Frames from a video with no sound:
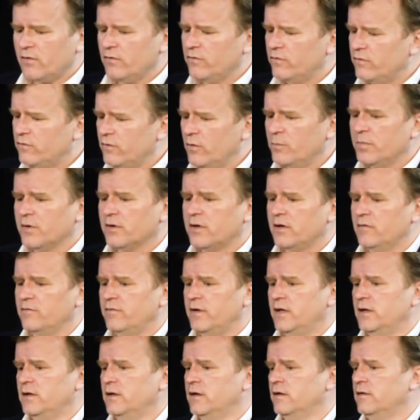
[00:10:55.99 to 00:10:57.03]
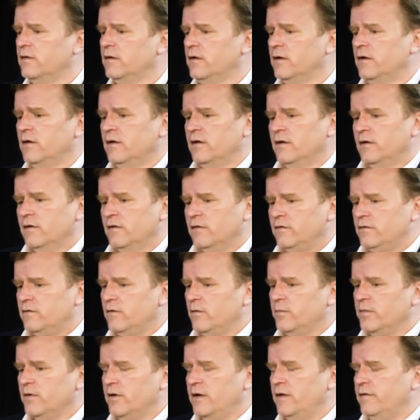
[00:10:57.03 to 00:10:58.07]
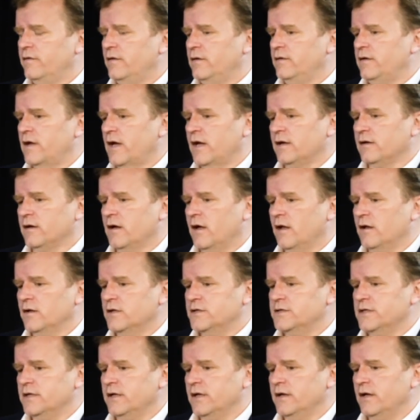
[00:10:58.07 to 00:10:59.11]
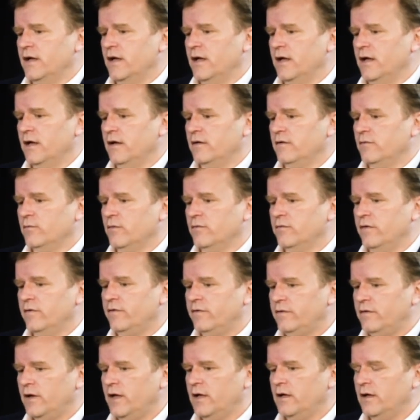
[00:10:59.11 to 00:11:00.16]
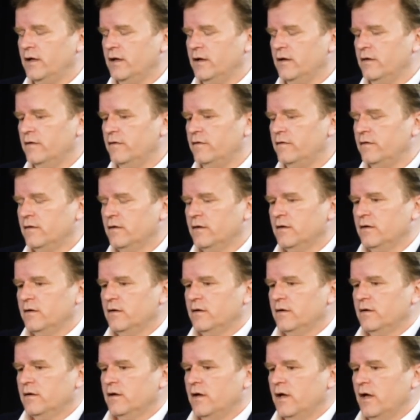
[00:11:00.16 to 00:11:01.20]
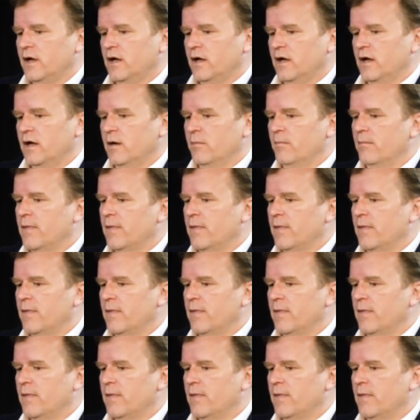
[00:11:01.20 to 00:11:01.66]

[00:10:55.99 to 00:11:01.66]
Super convenient, super easy technology, and what we've seen is a